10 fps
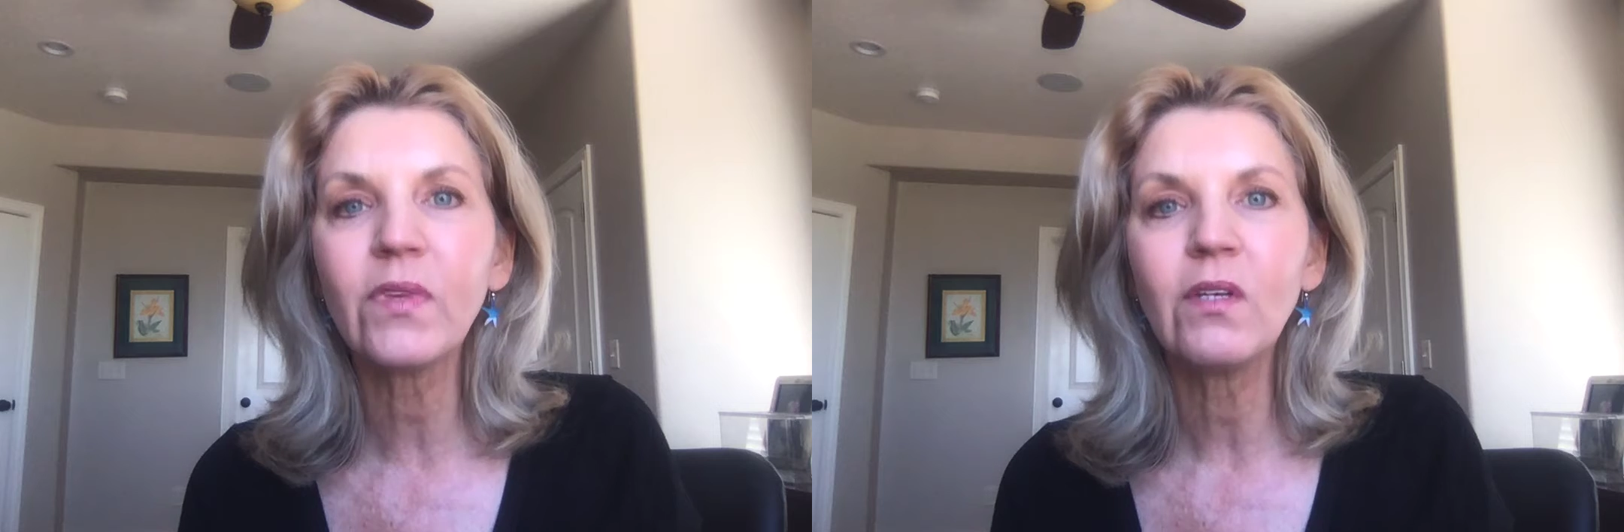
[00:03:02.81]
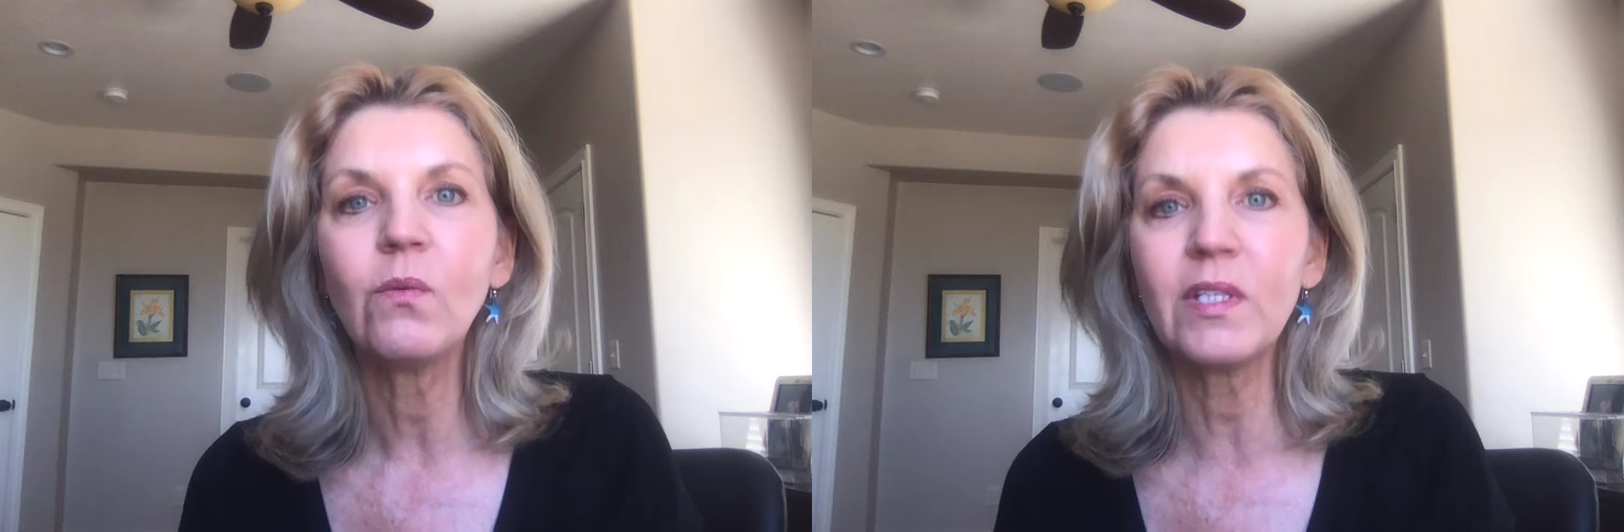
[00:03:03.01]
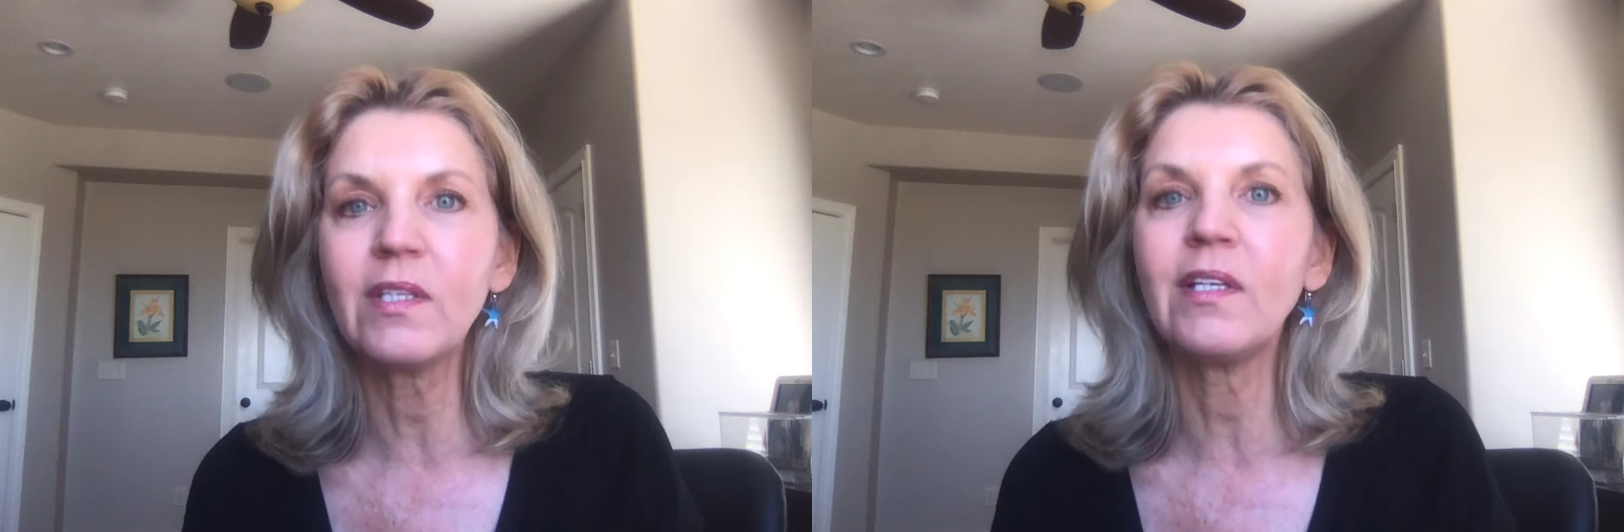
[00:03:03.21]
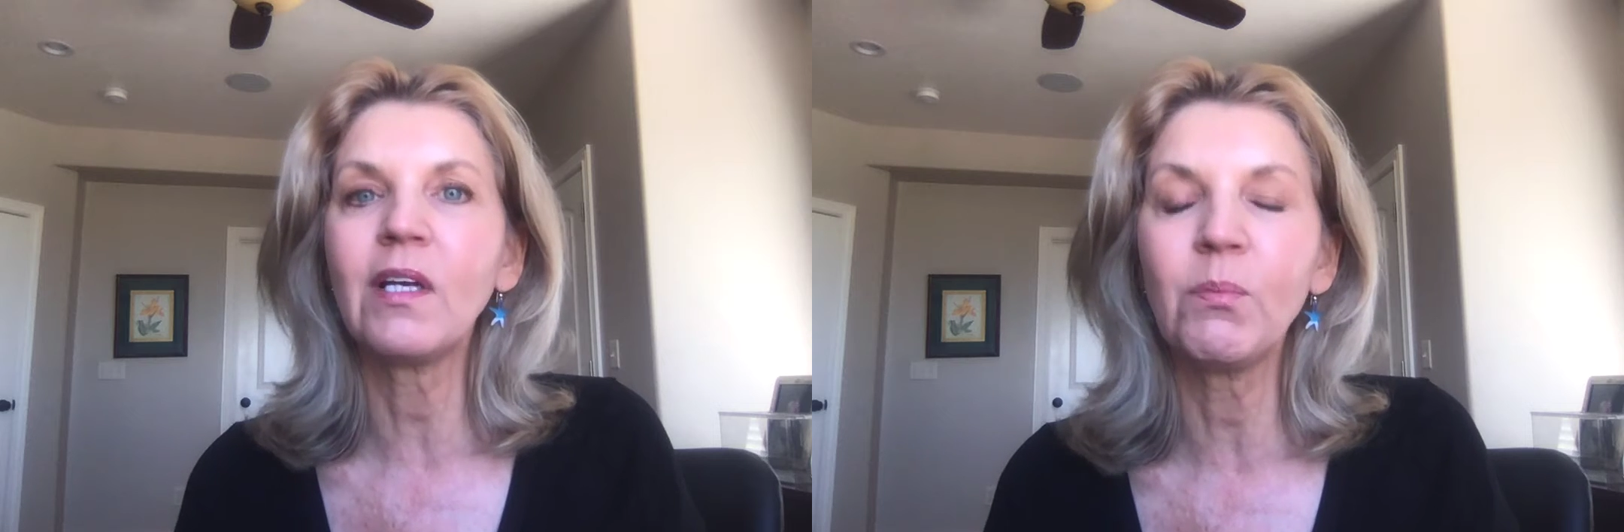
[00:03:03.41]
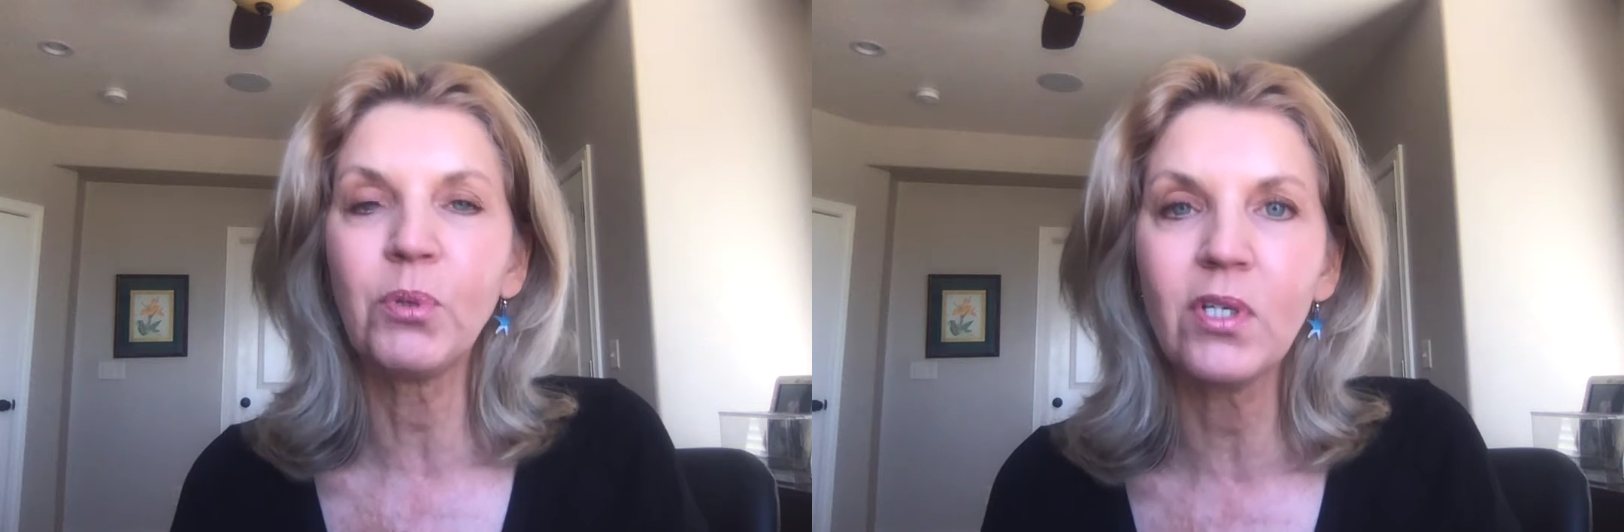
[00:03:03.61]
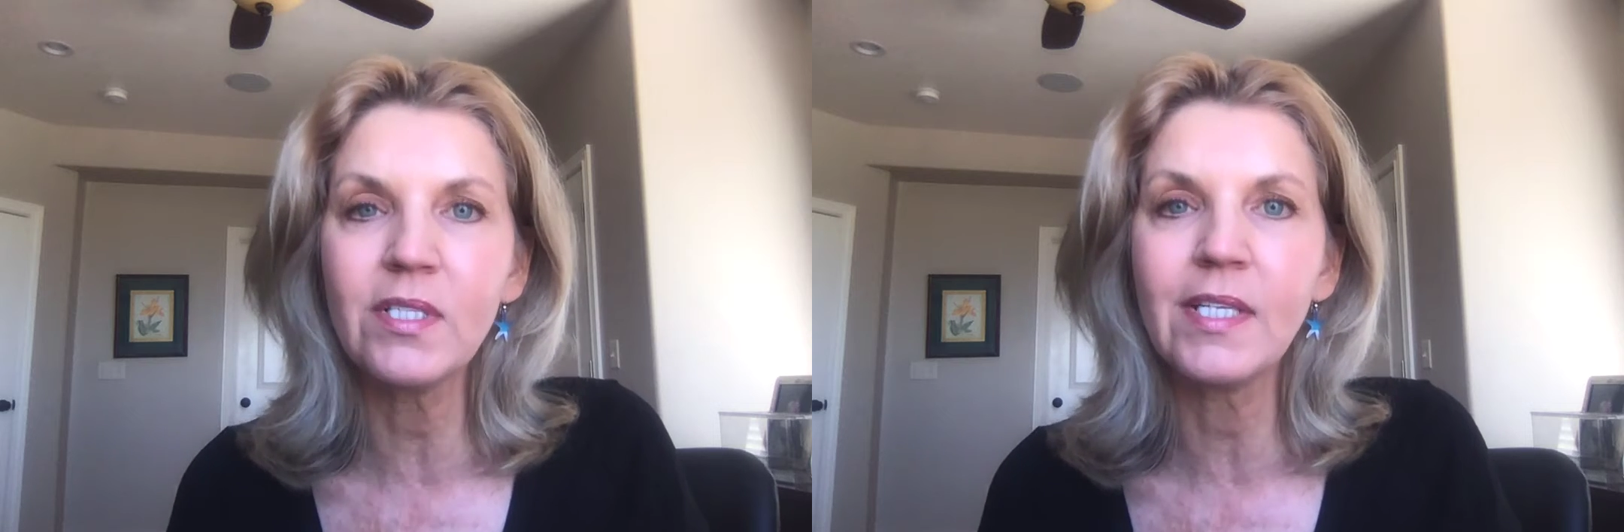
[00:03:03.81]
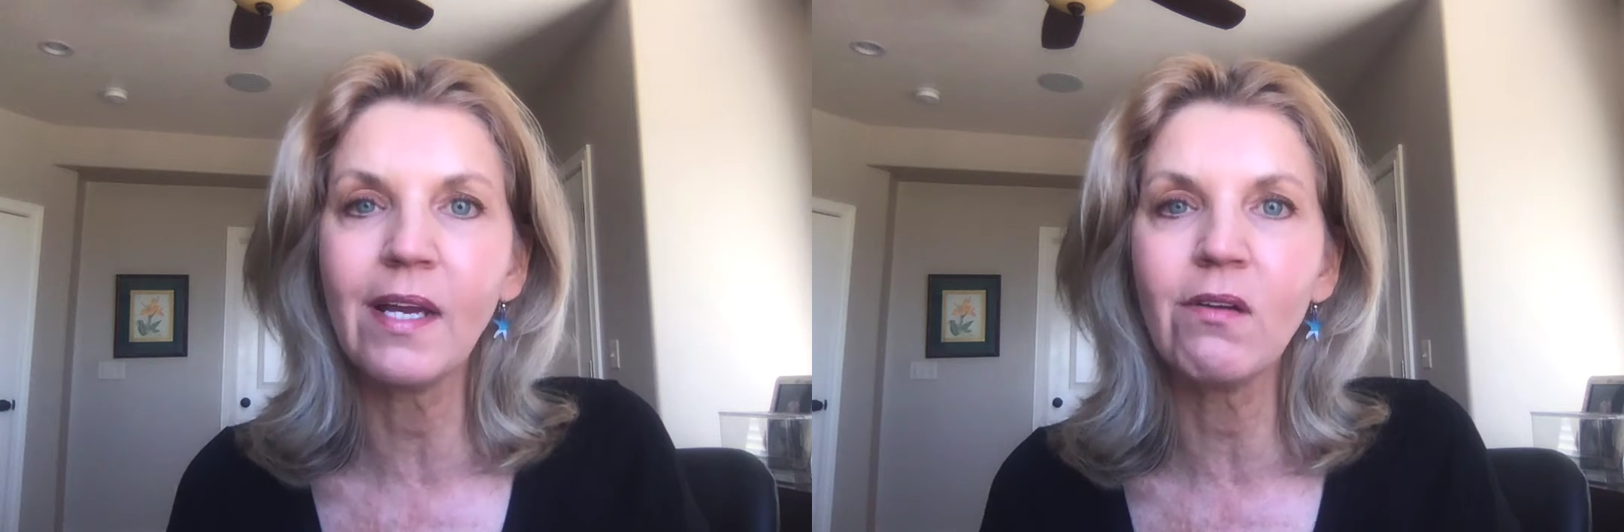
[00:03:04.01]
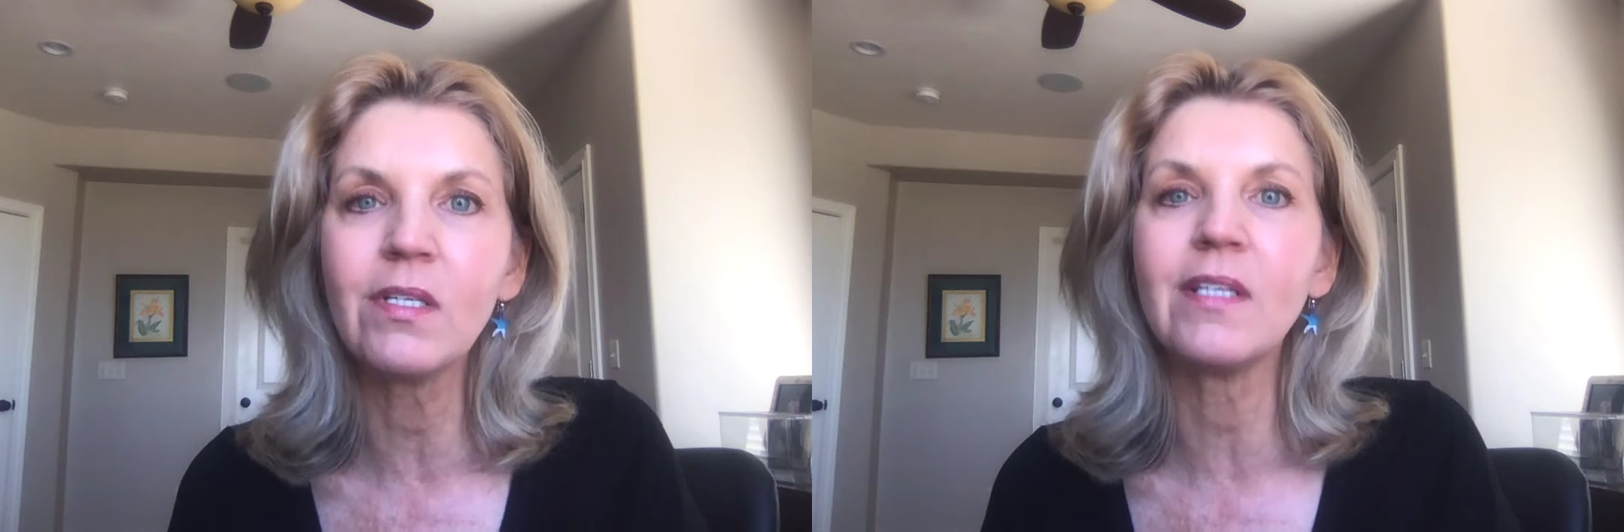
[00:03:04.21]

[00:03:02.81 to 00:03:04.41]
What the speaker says: we think a put down